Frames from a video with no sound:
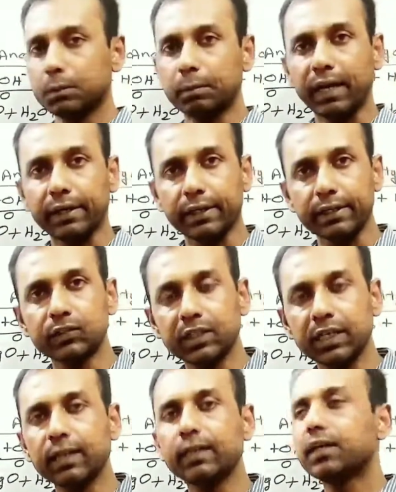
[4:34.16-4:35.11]
the battery is
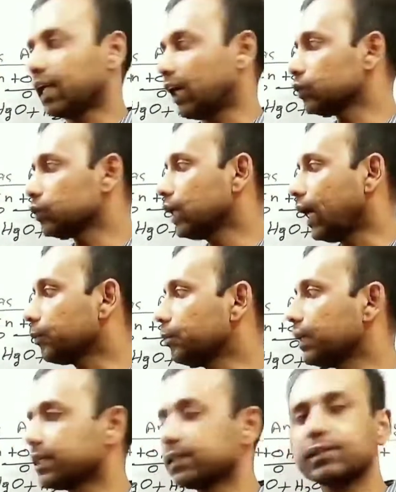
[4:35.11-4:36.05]
sealed. Now you have your
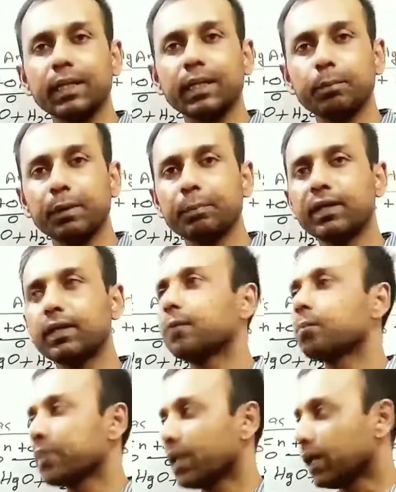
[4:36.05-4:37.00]
button cell prepared.
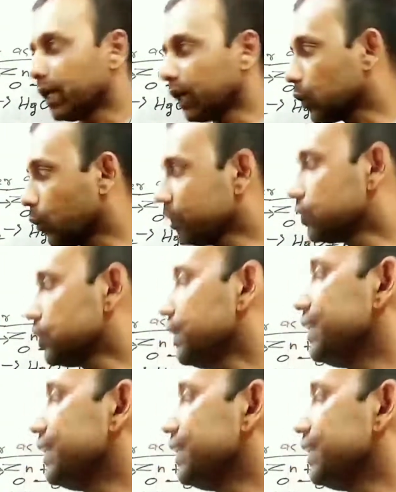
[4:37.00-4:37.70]
Now the question